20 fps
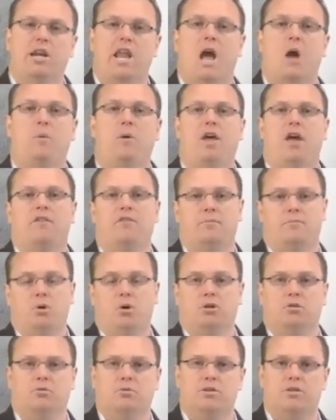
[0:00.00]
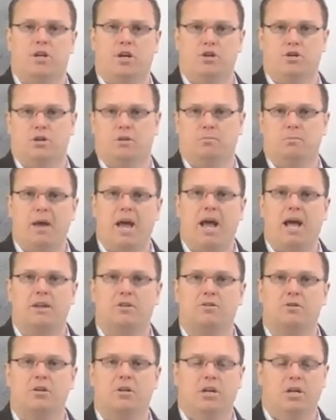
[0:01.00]
Now we have a polarization
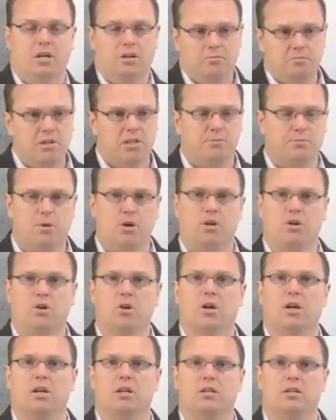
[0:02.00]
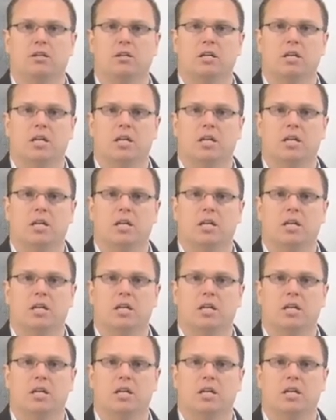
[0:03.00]
match. That's pretty good.